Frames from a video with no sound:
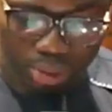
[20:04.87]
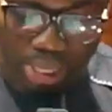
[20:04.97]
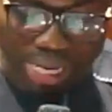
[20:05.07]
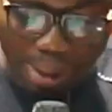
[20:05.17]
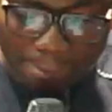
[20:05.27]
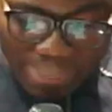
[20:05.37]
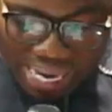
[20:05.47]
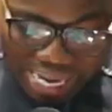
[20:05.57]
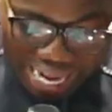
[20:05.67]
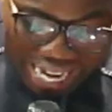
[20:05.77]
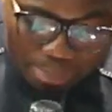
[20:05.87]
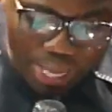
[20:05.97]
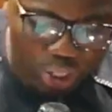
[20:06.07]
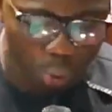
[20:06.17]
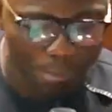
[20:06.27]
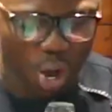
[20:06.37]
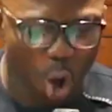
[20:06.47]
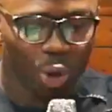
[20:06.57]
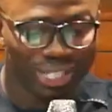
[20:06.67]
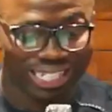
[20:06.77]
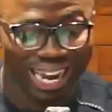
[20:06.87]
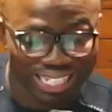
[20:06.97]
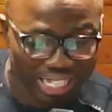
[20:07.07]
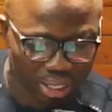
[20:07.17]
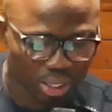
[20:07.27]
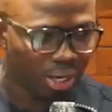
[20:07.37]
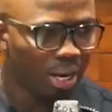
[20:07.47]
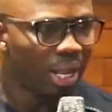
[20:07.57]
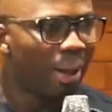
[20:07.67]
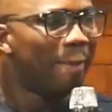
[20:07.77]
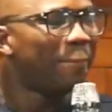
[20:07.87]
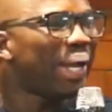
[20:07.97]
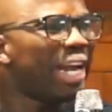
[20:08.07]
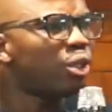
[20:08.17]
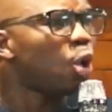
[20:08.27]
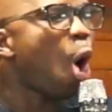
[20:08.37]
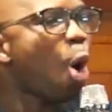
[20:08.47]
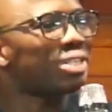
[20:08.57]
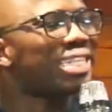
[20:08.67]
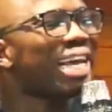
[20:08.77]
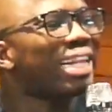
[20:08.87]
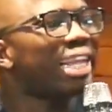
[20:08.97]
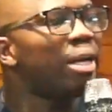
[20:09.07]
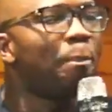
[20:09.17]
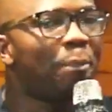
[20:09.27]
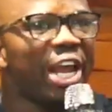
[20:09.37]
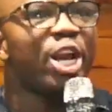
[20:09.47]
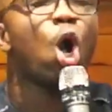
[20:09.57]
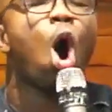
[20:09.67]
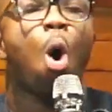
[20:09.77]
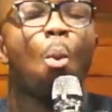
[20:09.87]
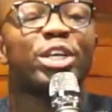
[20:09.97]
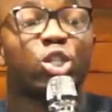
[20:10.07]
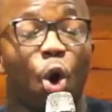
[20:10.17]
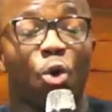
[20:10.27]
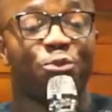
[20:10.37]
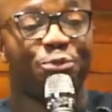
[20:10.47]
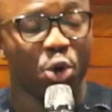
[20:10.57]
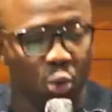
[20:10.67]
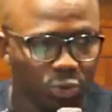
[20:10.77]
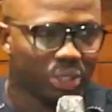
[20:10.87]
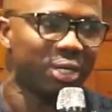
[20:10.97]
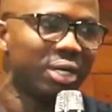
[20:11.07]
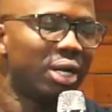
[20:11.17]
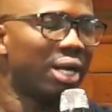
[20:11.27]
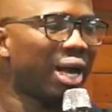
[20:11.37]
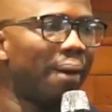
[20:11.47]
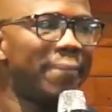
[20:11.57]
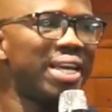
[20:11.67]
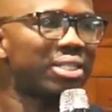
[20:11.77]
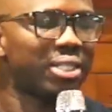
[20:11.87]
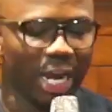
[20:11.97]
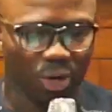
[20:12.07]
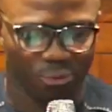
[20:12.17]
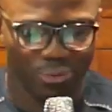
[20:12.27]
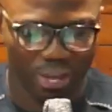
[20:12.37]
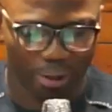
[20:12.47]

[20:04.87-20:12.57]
There are many, it means to be uncertain being uncertain, being always confused can be a sign of fear.